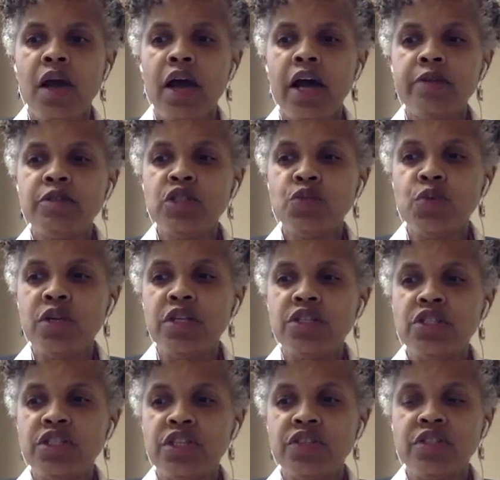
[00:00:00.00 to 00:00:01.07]
I just wanted to
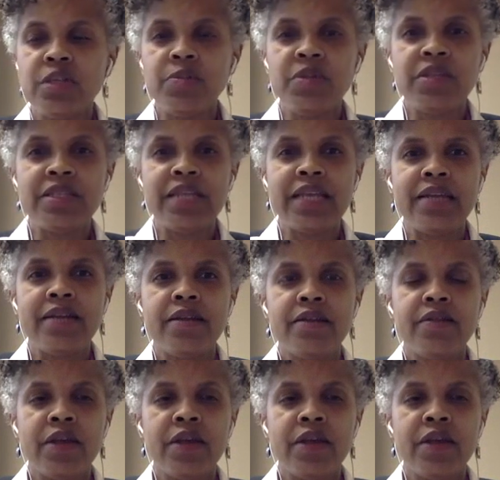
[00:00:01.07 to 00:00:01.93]
share some of the data